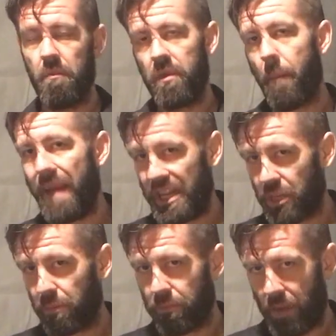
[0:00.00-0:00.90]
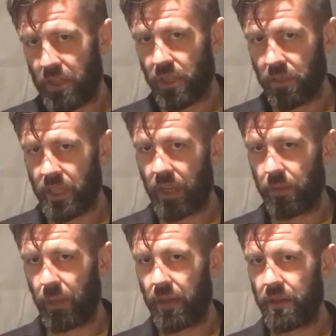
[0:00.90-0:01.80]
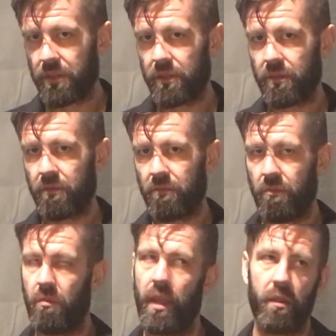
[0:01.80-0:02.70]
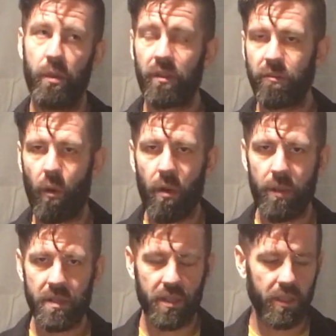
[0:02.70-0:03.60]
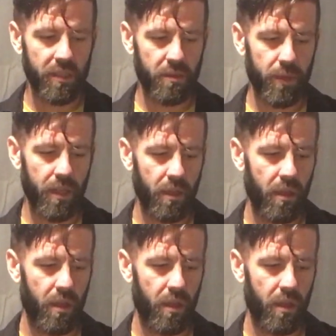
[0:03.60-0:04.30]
the major tech players, like the big four basically, to me,